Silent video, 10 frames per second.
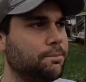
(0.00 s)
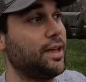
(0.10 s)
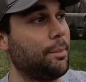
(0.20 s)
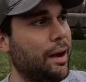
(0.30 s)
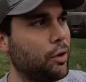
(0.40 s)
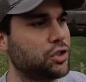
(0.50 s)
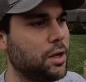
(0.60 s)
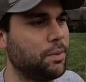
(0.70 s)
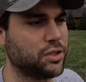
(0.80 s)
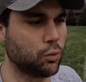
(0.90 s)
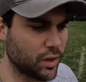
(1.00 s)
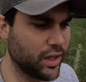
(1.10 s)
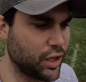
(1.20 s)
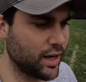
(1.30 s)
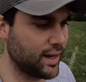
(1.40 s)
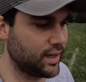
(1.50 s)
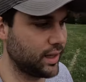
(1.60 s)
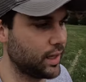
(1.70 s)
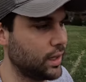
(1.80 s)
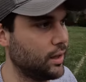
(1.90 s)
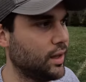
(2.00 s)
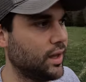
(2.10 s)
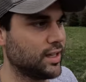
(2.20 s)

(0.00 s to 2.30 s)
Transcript: That power jump is a really good idea,